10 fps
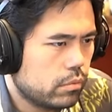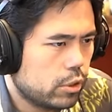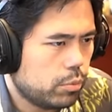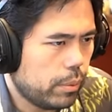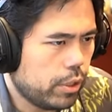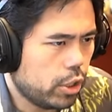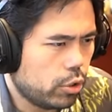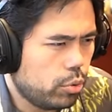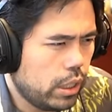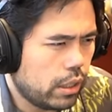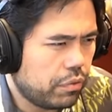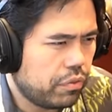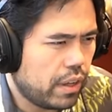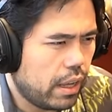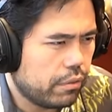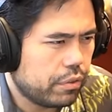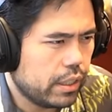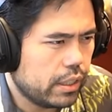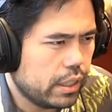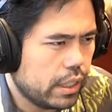Probably gonna go queen f5 if I
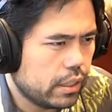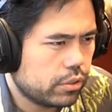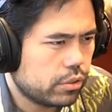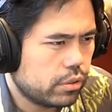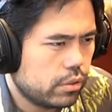had to guess.